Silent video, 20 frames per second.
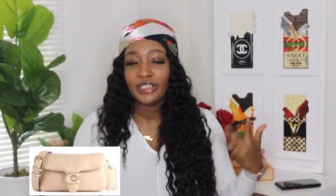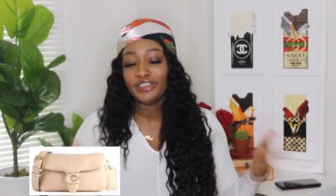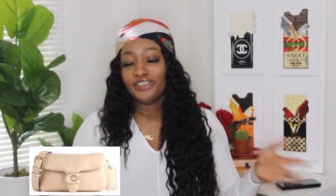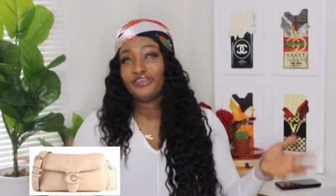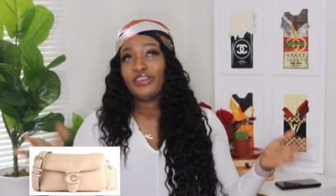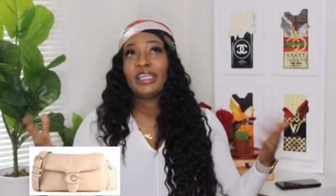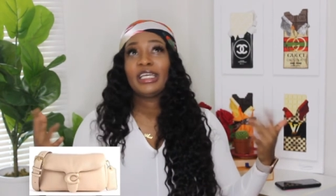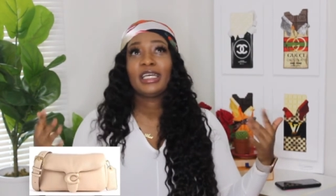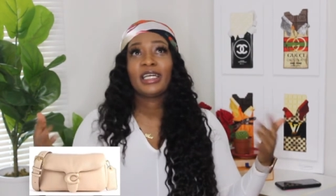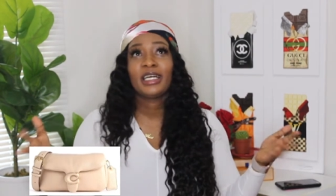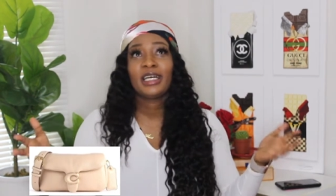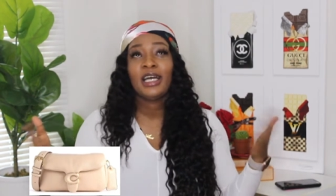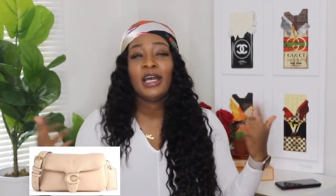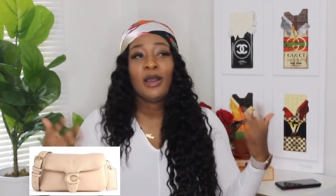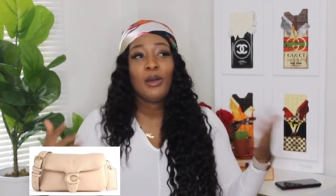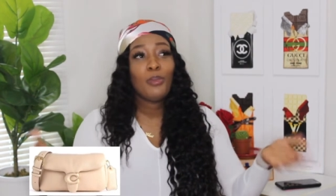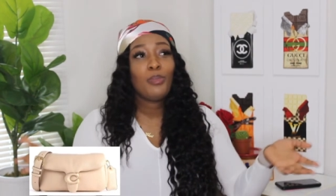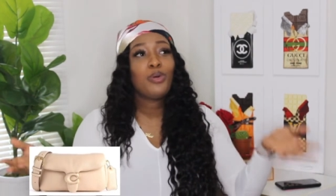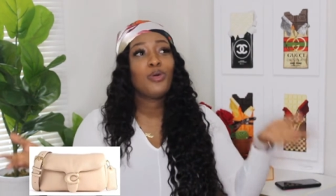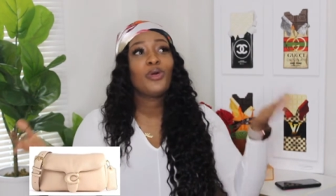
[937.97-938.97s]
drink
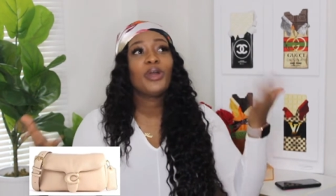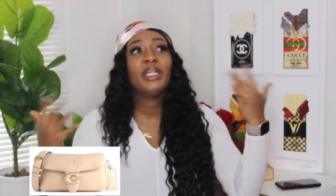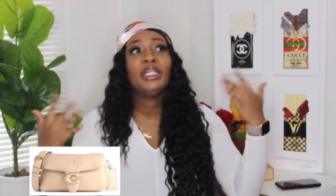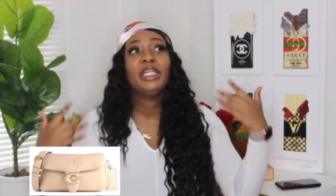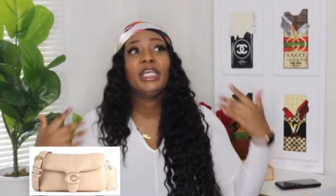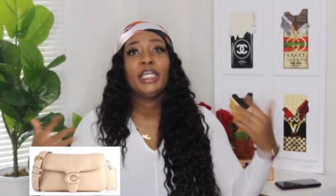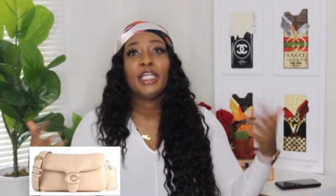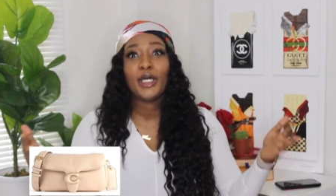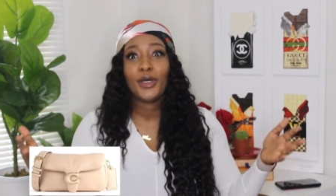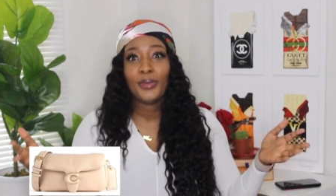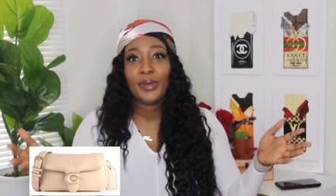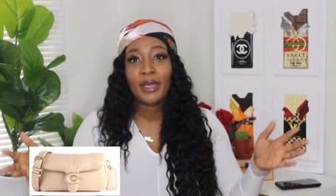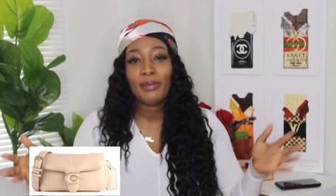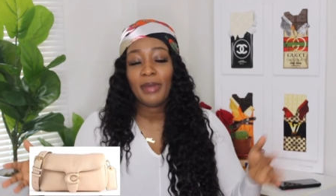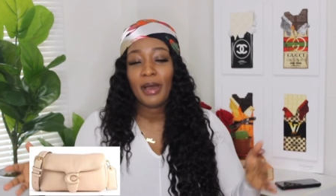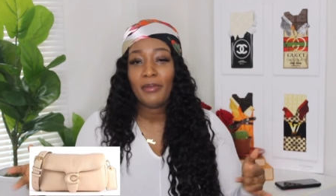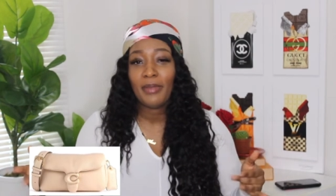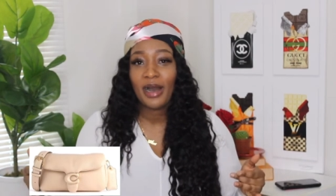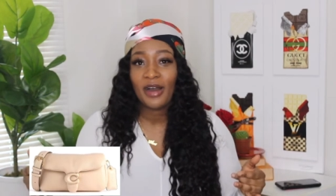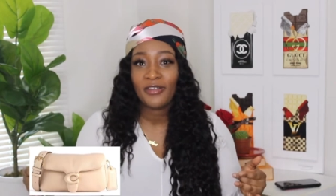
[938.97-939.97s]
pour Nido in
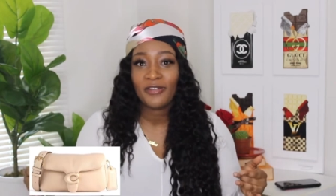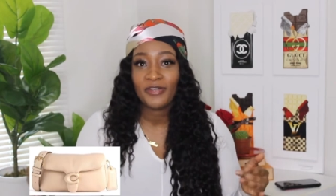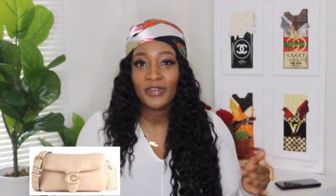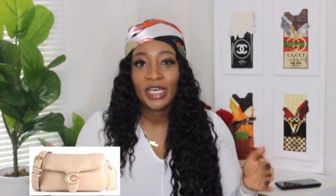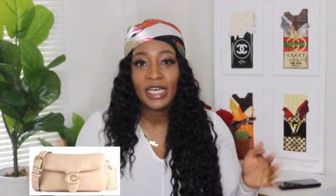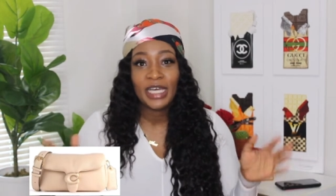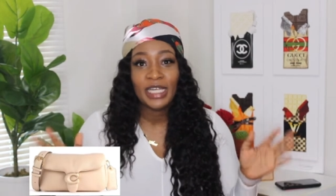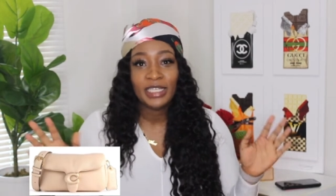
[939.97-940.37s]
my mouth.